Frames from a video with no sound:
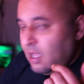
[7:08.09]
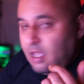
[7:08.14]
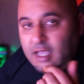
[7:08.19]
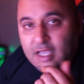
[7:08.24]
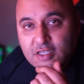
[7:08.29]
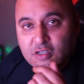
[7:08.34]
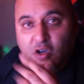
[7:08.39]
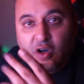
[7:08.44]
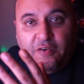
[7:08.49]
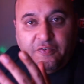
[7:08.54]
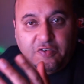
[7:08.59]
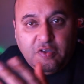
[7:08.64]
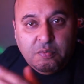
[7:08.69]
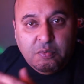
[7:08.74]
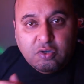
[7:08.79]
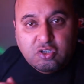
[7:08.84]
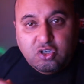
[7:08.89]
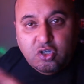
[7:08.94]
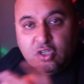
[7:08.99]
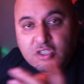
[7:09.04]
He's got a few
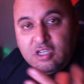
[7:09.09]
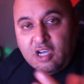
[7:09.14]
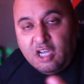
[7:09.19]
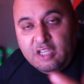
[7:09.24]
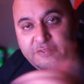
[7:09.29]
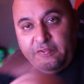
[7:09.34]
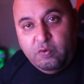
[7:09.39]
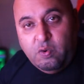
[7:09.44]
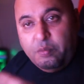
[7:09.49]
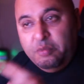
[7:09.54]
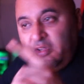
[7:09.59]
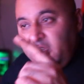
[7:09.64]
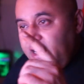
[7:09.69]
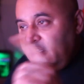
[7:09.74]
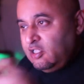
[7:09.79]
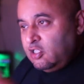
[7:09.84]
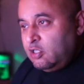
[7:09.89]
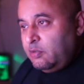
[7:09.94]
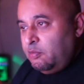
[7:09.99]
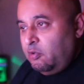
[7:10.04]
more tunes. Guys, if you want me to
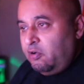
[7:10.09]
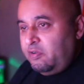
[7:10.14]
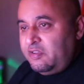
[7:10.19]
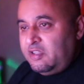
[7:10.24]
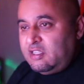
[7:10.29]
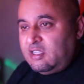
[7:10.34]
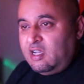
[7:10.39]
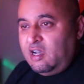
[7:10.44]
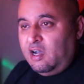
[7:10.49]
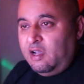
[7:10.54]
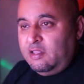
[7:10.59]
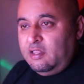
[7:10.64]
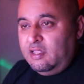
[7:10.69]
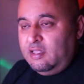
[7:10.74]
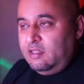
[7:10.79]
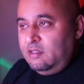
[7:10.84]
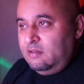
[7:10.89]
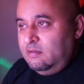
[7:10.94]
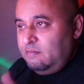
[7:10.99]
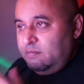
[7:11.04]
listen to more of this guy,
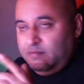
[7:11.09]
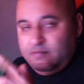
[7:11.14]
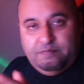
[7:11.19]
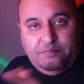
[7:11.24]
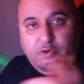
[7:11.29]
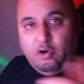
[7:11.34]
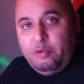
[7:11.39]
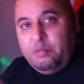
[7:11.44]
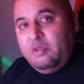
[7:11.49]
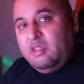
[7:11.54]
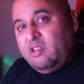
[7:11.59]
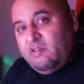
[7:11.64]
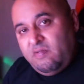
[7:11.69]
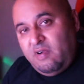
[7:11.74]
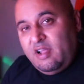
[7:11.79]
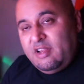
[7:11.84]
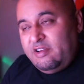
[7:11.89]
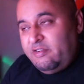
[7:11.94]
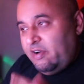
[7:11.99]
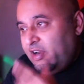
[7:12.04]
point me in the
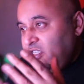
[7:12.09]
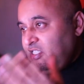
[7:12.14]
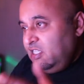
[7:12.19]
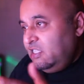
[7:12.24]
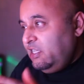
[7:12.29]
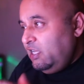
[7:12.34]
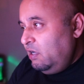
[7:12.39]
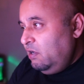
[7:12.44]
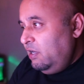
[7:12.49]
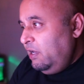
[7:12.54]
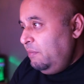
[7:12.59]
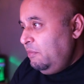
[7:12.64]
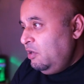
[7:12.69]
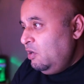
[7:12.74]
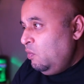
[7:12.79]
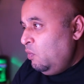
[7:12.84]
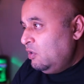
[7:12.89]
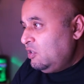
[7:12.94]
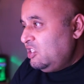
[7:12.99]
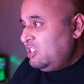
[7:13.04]
right direction. Let me know
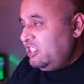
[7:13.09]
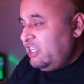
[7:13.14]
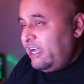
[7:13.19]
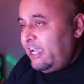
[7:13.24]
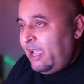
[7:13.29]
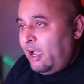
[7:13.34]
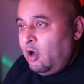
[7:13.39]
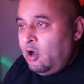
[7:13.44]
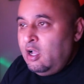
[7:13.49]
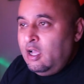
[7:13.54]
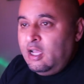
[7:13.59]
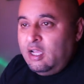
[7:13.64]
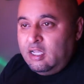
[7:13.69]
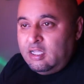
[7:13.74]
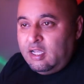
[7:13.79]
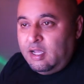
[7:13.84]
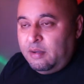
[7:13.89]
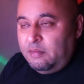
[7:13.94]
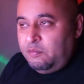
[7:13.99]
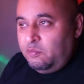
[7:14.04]
what to check out.
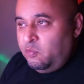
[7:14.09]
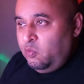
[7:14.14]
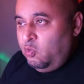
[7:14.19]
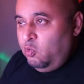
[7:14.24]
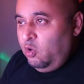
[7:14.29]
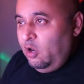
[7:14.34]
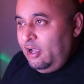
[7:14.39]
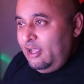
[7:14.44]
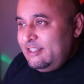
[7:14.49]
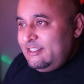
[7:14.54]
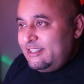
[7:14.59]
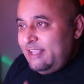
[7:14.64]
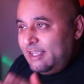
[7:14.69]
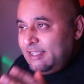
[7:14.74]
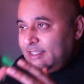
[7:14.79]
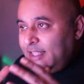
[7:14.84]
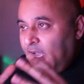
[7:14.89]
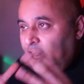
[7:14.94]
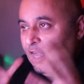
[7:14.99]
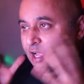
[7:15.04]
All I can say is
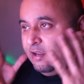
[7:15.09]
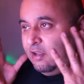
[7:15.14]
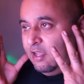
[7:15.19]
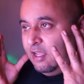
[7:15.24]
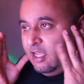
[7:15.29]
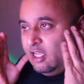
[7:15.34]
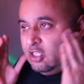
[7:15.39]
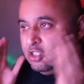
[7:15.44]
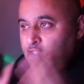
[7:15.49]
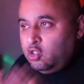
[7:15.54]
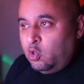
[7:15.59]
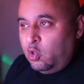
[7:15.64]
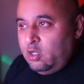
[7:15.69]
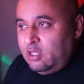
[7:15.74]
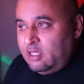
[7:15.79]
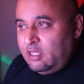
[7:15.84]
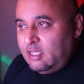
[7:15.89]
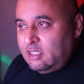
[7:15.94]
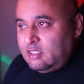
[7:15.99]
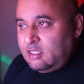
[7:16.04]
that I
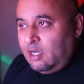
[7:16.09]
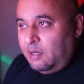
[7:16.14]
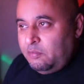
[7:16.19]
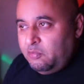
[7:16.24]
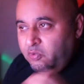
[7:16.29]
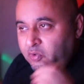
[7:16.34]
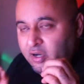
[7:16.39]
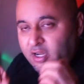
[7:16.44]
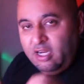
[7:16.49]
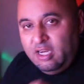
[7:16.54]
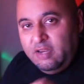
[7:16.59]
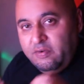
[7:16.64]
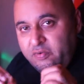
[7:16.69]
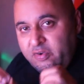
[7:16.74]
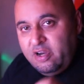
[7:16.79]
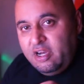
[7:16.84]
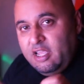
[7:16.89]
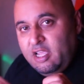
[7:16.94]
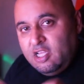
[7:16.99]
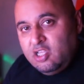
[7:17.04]
enjoyed this. I'm really,
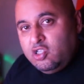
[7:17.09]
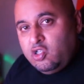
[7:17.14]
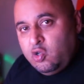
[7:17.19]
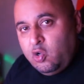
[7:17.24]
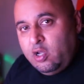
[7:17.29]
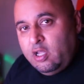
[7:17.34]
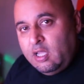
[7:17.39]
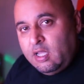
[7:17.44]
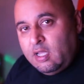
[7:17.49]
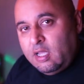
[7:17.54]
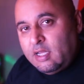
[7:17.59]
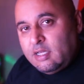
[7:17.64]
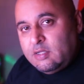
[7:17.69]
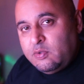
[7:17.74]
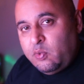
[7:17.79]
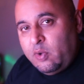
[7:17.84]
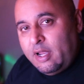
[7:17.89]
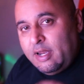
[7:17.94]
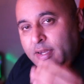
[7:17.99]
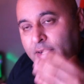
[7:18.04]
really enjoying it
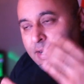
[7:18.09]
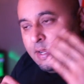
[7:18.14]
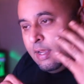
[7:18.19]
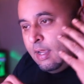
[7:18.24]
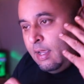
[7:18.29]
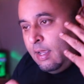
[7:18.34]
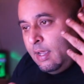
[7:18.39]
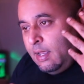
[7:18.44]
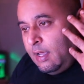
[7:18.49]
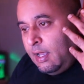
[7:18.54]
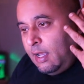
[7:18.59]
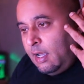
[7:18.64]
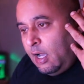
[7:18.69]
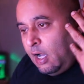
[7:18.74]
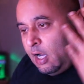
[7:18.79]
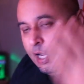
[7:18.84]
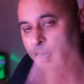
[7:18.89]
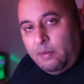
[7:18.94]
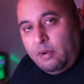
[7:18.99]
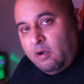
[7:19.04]
when I
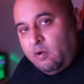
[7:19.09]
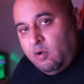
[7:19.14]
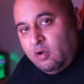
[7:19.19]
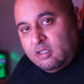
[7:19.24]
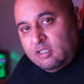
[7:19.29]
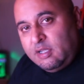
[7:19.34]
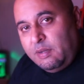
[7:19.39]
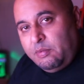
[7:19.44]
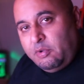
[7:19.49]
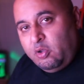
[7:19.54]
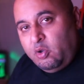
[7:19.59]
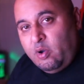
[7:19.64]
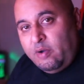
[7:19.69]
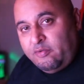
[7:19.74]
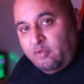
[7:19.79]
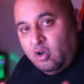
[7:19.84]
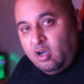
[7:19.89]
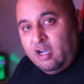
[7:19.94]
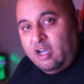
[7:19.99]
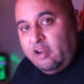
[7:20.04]
come across somebody who I've
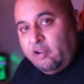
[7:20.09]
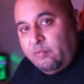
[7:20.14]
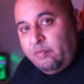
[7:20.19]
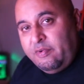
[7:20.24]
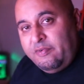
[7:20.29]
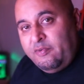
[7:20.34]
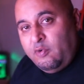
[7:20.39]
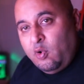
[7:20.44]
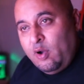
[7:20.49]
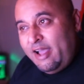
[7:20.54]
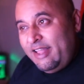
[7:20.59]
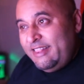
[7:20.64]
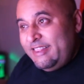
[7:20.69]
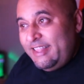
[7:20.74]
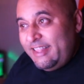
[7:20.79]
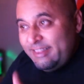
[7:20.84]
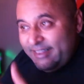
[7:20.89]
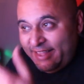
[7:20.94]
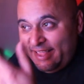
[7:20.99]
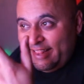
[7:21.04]
not heard of before and
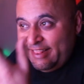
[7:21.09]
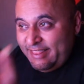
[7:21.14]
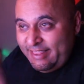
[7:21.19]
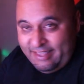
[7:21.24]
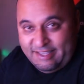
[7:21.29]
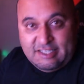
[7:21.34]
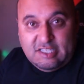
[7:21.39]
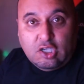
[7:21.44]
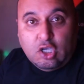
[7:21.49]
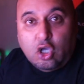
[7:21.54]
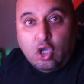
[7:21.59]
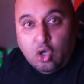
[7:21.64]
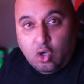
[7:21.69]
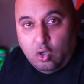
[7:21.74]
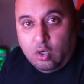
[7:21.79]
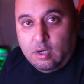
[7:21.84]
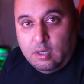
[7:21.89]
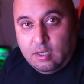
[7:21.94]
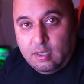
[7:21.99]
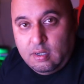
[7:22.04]
then they're this
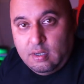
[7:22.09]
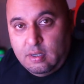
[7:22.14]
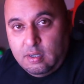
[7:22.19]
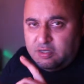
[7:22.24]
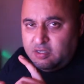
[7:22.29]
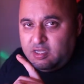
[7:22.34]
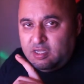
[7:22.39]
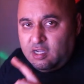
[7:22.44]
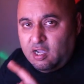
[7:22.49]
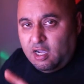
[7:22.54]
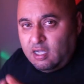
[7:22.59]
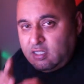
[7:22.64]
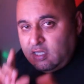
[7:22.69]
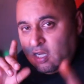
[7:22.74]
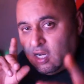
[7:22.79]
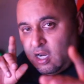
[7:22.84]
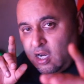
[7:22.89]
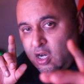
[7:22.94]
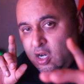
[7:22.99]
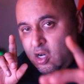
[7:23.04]
good. Seriously, guys,
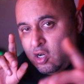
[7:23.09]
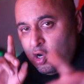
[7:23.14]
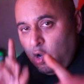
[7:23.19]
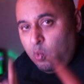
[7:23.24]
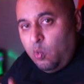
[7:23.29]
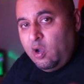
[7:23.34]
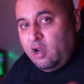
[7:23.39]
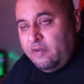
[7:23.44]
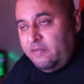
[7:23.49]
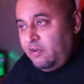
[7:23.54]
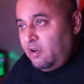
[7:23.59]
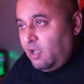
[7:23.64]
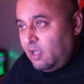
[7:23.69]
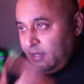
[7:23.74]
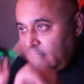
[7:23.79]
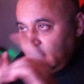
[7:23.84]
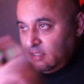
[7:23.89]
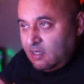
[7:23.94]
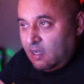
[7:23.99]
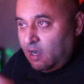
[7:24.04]
no word of a lie.
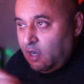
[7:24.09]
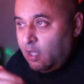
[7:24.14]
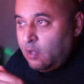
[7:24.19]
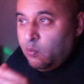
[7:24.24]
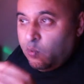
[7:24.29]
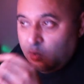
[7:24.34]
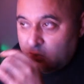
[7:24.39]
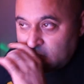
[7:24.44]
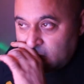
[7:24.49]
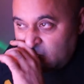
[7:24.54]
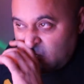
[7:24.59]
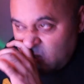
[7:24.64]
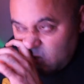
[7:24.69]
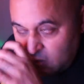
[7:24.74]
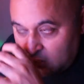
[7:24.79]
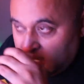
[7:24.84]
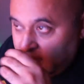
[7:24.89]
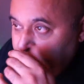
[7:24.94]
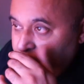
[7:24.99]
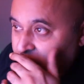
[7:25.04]
This guy was good.
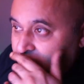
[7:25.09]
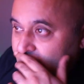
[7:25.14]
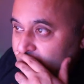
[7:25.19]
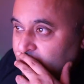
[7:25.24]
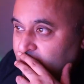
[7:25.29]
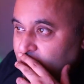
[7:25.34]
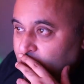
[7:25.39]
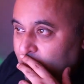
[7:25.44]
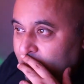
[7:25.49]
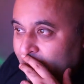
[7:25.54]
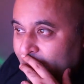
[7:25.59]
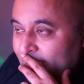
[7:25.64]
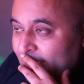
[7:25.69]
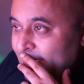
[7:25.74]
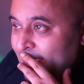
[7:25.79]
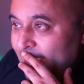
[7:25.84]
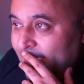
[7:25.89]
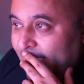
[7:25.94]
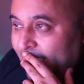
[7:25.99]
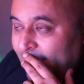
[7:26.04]
I really enjoyed it.
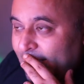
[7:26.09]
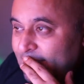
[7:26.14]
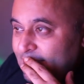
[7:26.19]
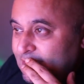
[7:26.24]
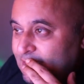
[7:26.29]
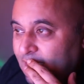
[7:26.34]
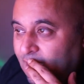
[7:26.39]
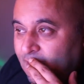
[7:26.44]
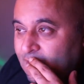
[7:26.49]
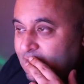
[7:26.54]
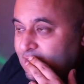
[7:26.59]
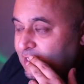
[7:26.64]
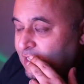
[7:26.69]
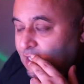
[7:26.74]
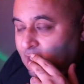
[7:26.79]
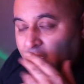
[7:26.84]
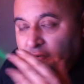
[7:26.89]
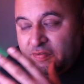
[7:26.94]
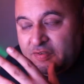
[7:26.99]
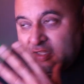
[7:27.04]
And I just
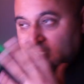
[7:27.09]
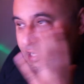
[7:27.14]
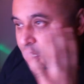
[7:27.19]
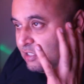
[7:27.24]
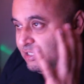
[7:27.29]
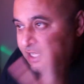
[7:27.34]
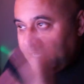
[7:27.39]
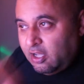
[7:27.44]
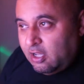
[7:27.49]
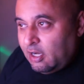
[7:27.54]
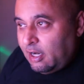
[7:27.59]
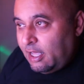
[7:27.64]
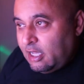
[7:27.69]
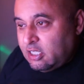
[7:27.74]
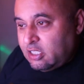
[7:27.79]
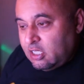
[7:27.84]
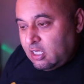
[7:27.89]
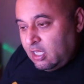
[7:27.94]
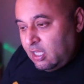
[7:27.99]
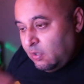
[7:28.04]
loved his
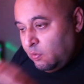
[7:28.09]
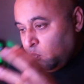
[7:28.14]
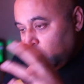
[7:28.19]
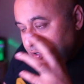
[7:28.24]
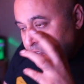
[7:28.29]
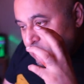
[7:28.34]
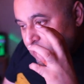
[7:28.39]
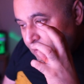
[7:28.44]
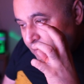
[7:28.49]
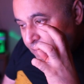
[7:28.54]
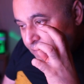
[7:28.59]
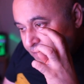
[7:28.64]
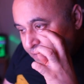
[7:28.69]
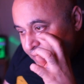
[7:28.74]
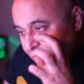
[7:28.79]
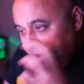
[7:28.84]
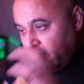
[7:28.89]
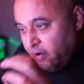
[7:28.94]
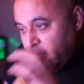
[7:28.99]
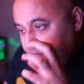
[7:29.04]
articulation. He was
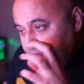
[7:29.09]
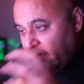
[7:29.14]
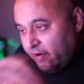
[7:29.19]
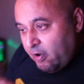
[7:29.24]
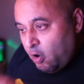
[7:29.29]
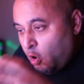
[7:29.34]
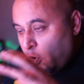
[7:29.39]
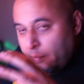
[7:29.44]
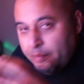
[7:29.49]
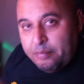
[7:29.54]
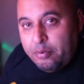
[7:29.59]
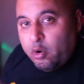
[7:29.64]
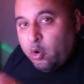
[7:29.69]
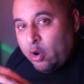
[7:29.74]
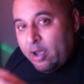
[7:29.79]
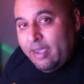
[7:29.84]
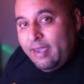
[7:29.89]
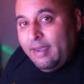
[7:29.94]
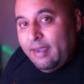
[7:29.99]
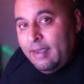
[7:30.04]
very, very on
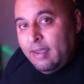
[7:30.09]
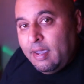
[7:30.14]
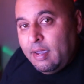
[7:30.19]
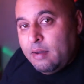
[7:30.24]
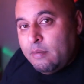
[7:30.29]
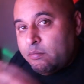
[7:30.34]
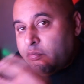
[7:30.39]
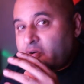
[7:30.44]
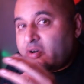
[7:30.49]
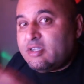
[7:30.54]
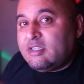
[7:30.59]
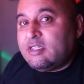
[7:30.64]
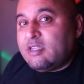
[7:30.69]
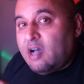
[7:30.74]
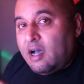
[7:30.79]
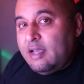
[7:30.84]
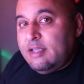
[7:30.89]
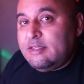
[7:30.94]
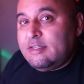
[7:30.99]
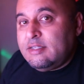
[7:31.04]
point,
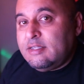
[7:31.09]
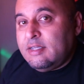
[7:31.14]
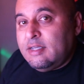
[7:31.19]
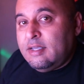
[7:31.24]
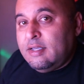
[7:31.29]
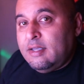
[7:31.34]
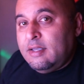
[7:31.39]
precise.